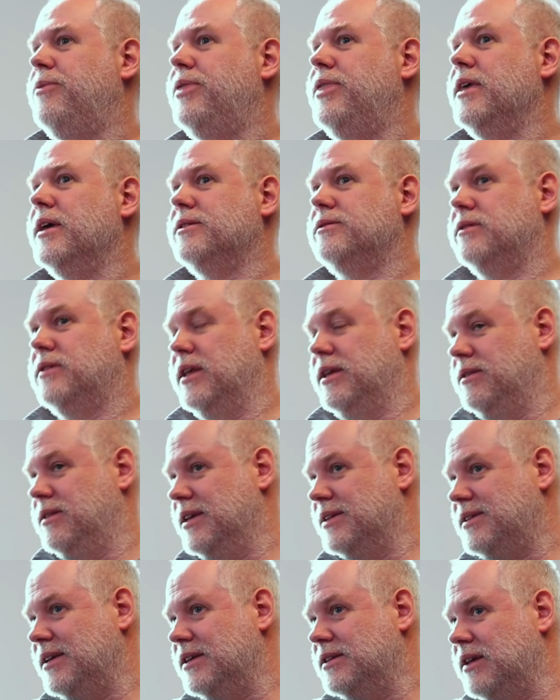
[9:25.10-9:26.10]

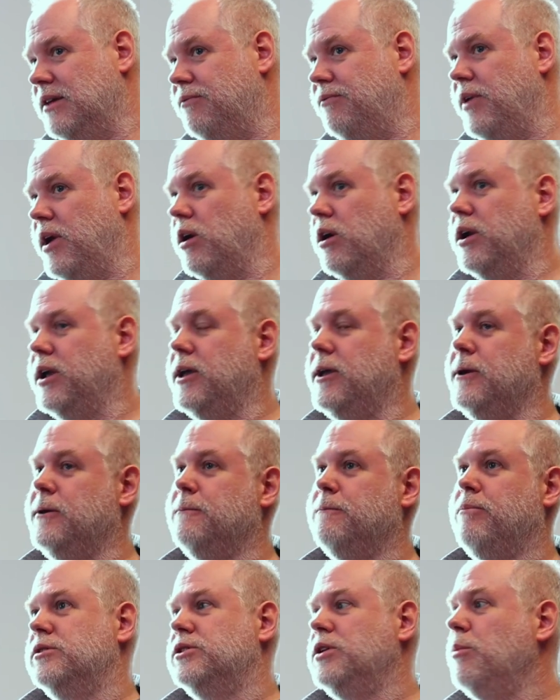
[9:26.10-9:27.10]
this is a
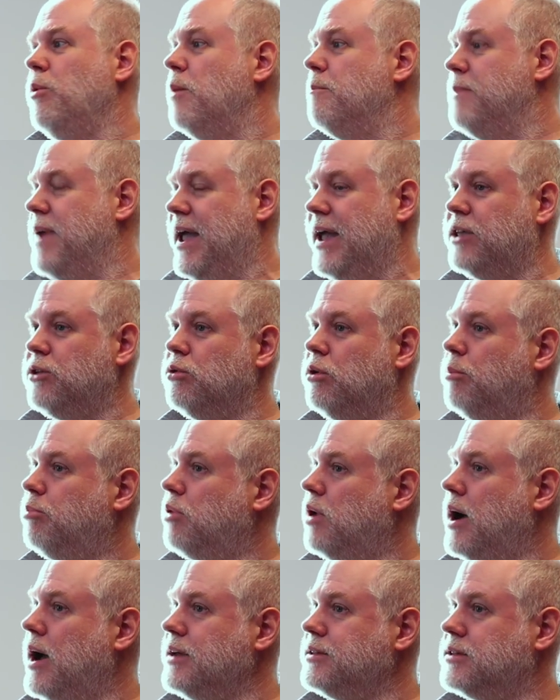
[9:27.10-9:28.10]
very somewhat manual
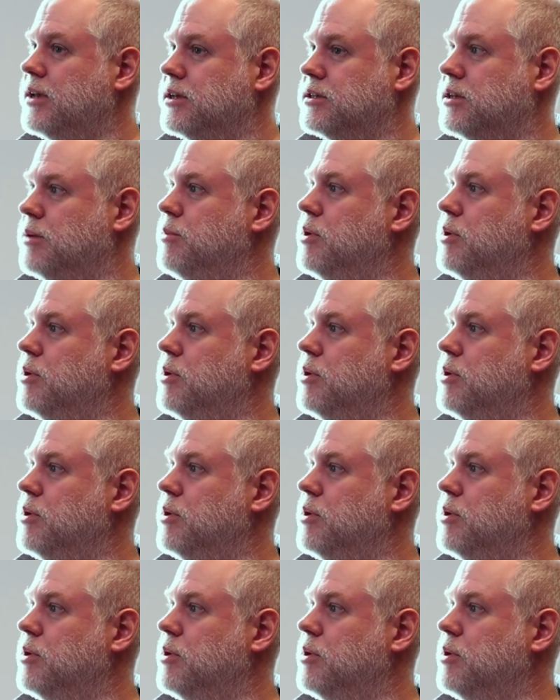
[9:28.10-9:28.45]
process.